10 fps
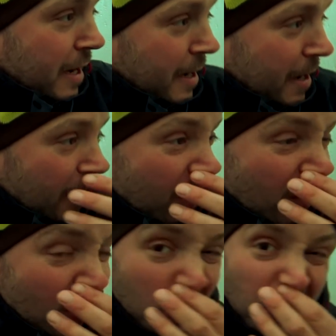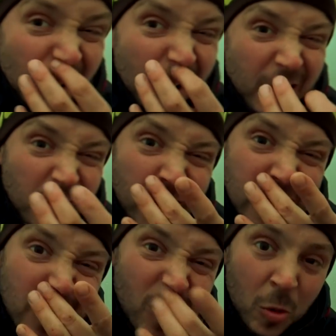it another sort of 30 degrees
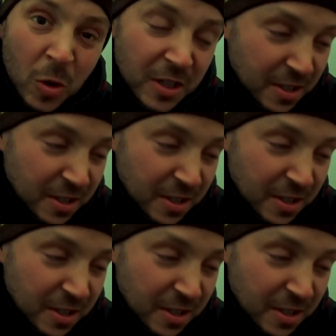clockwise, it